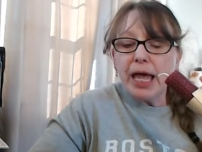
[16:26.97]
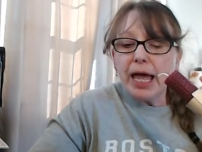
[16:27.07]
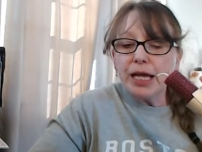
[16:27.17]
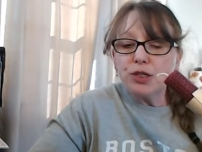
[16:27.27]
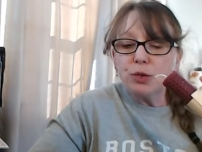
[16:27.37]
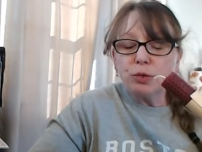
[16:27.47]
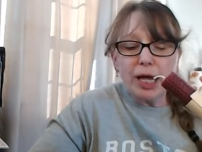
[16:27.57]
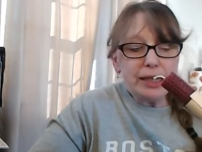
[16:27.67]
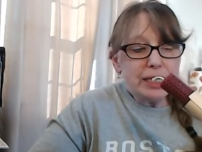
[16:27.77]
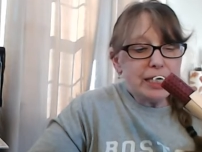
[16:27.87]
As you
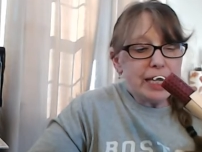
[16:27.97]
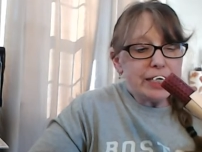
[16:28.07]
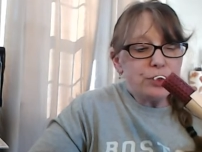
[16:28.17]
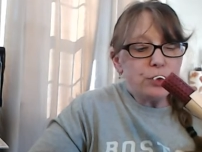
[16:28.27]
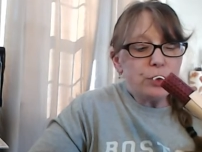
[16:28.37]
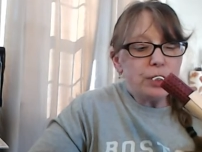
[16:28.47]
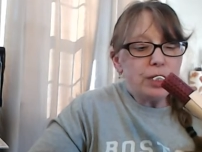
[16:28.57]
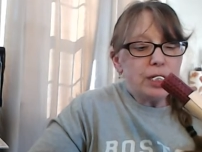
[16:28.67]
light the candle,